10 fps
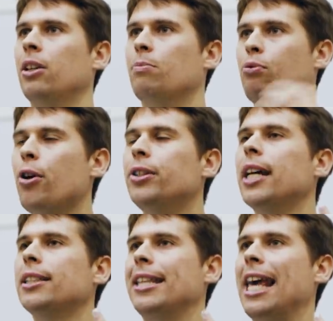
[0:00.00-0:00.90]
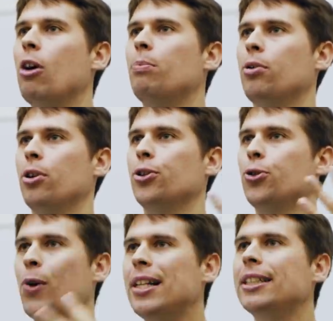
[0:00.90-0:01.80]
The process and the output are
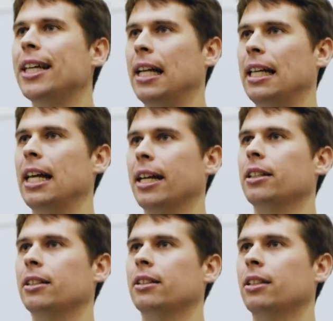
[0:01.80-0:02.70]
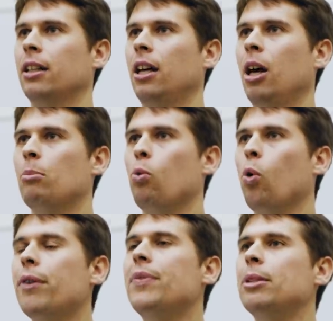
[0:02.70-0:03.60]
intrinsically linked. But
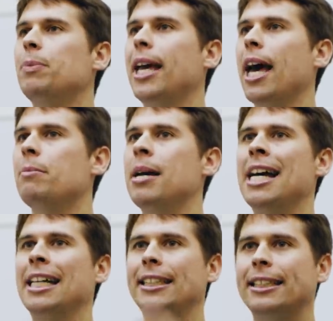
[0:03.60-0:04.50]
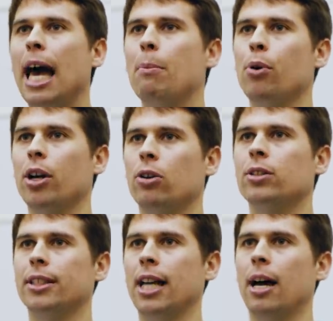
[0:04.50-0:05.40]
what if these became separate
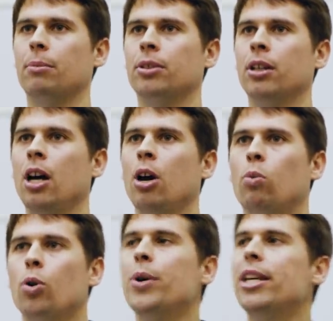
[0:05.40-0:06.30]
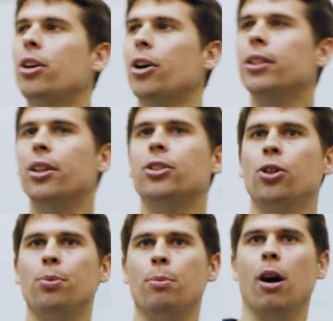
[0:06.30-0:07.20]
concepts? What if we could go to the
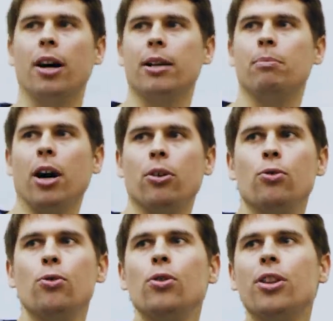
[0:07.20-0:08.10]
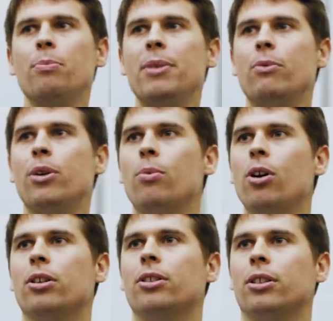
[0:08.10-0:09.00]
supermarket and buy all of the meat we
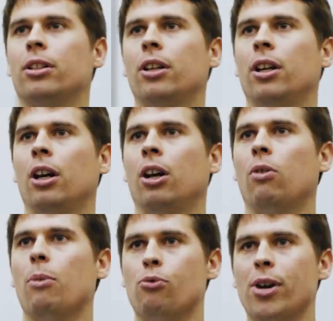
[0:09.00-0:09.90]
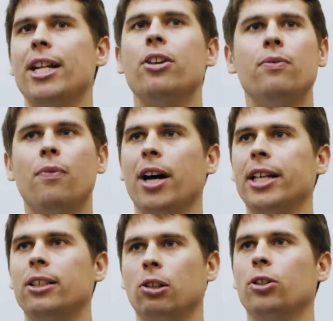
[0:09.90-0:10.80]
want without breeding,
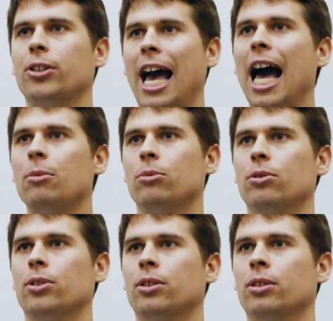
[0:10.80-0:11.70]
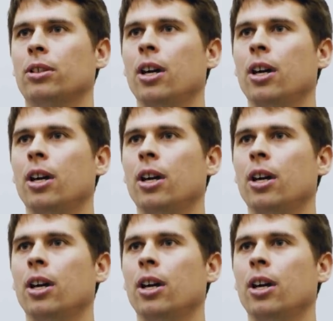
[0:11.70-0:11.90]
confining, slaughtering animals?